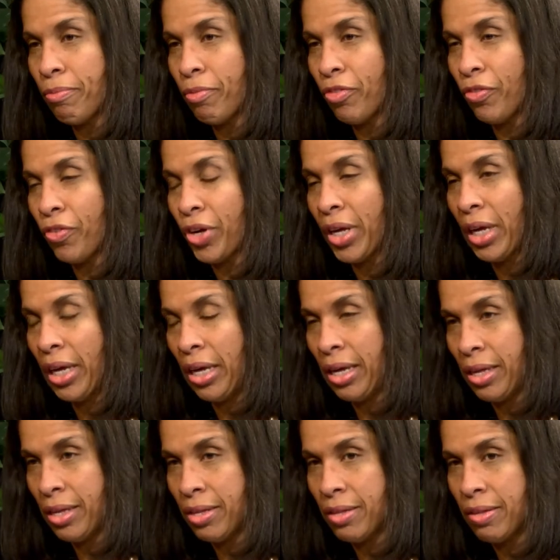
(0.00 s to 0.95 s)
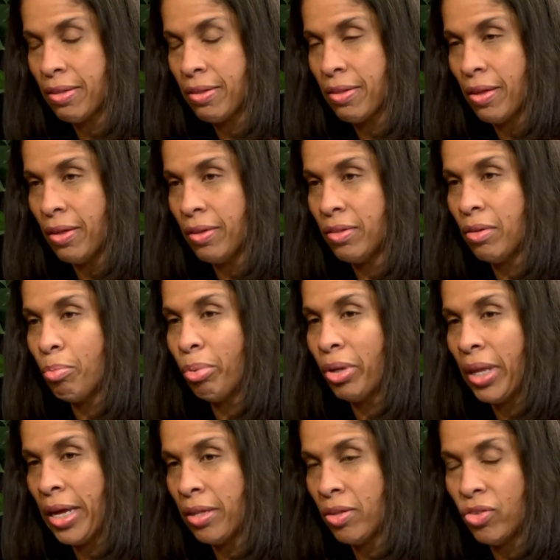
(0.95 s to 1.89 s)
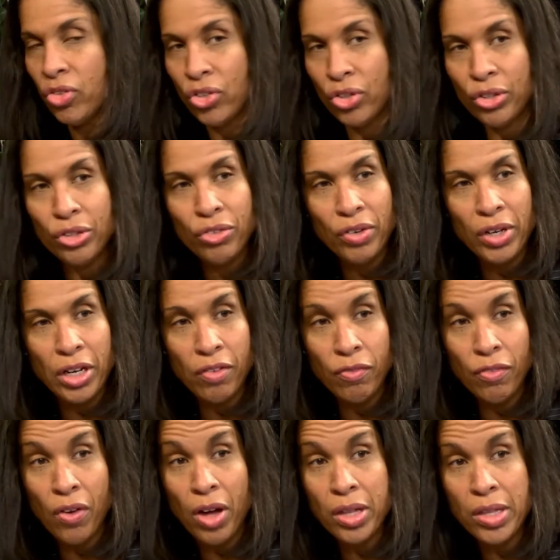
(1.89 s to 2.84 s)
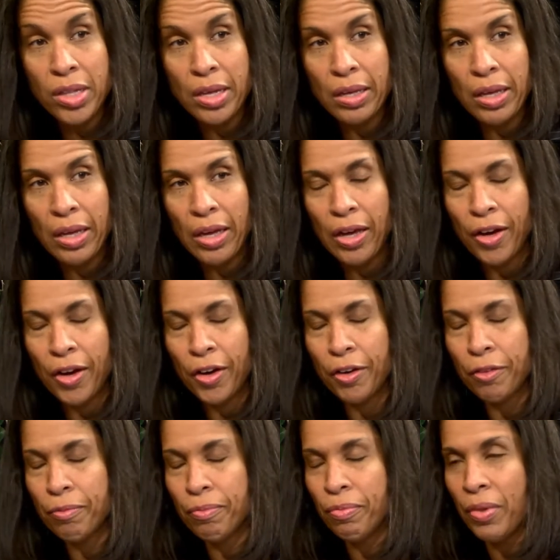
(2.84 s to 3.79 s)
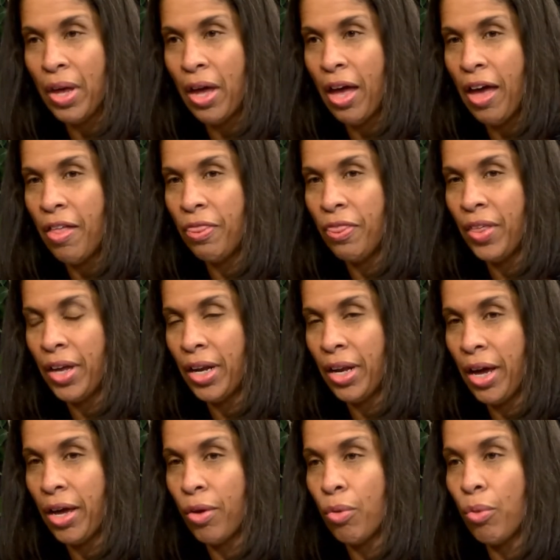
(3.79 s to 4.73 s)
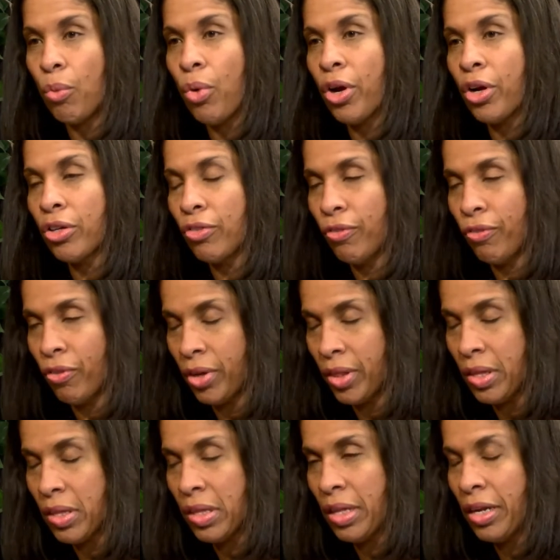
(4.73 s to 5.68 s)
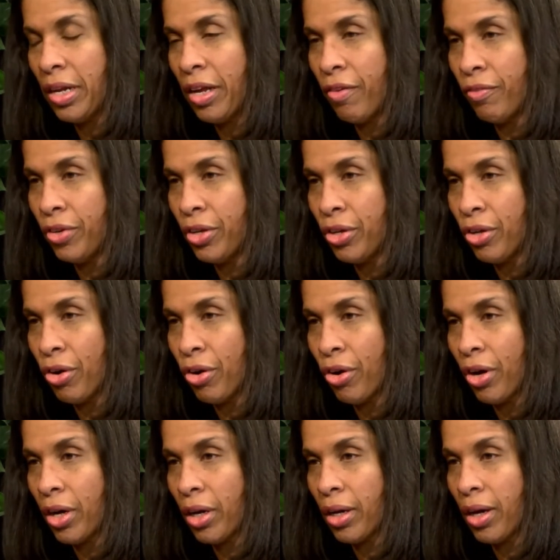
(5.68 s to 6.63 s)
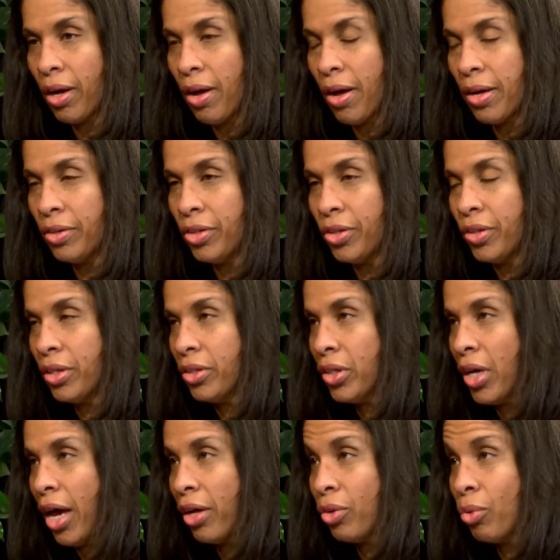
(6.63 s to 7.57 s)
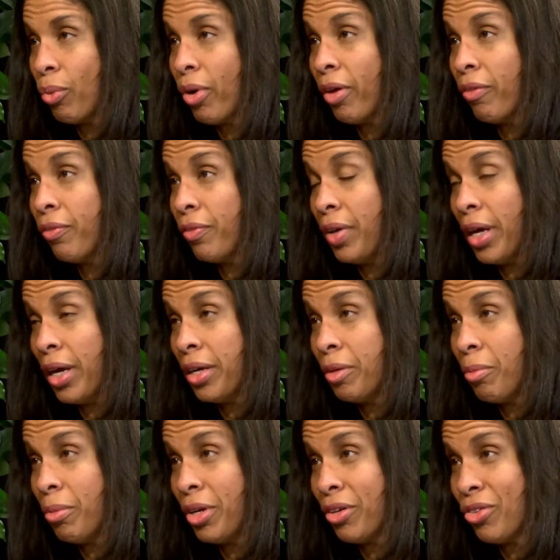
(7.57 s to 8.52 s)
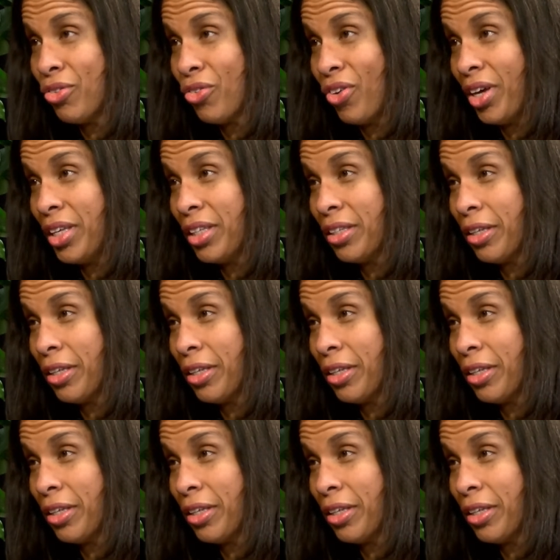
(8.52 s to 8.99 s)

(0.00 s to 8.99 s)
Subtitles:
for kids to place children in foster care. And then I worked for the city of New York under the Child Welfare Administration.